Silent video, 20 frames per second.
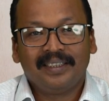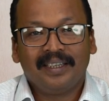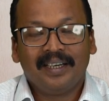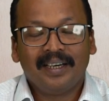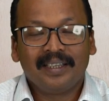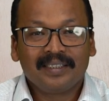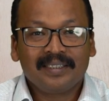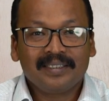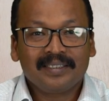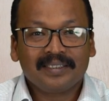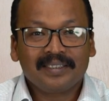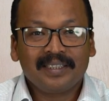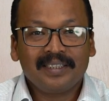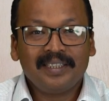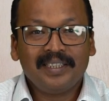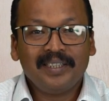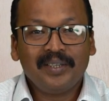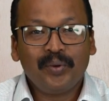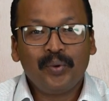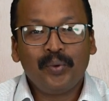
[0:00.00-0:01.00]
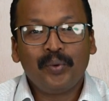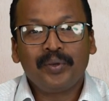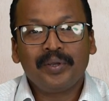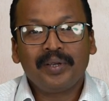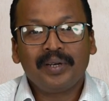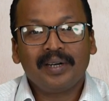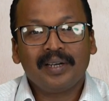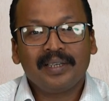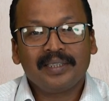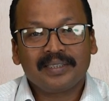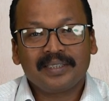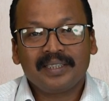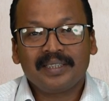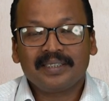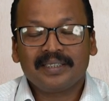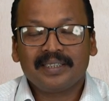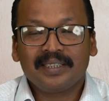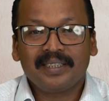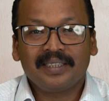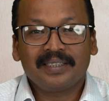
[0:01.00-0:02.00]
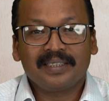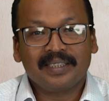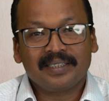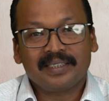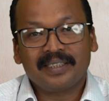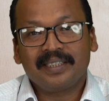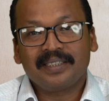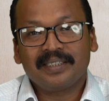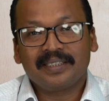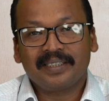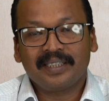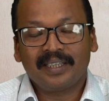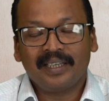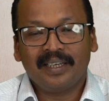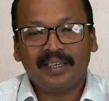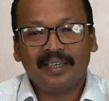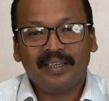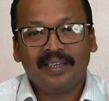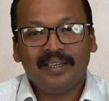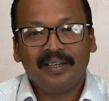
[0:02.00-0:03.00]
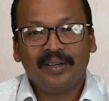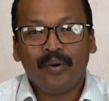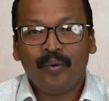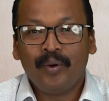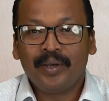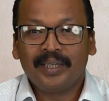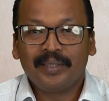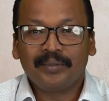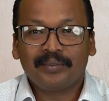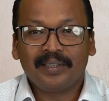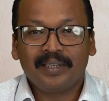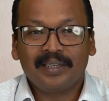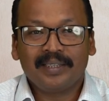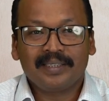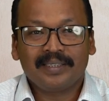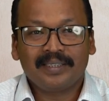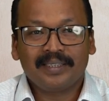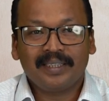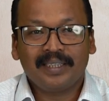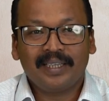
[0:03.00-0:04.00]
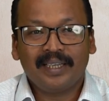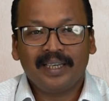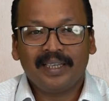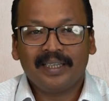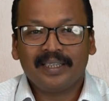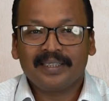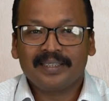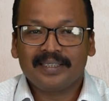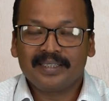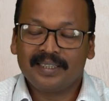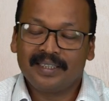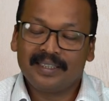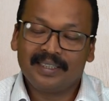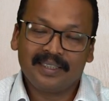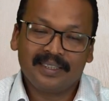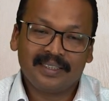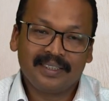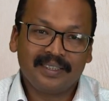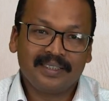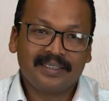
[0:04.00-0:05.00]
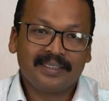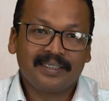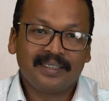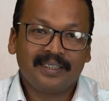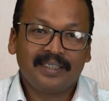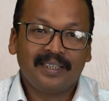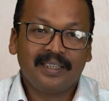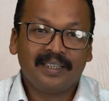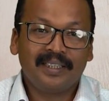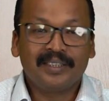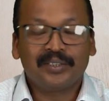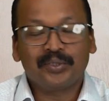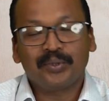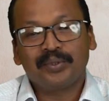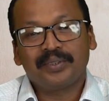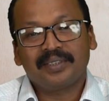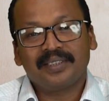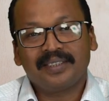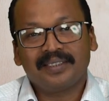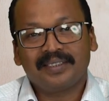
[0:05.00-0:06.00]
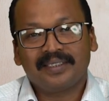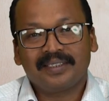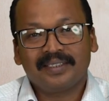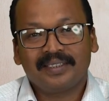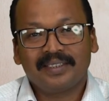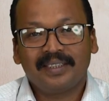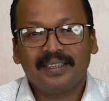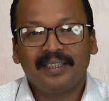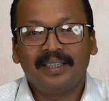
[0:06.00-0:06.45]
Understanding OER licensing is essential when utilizing and sharing these resources.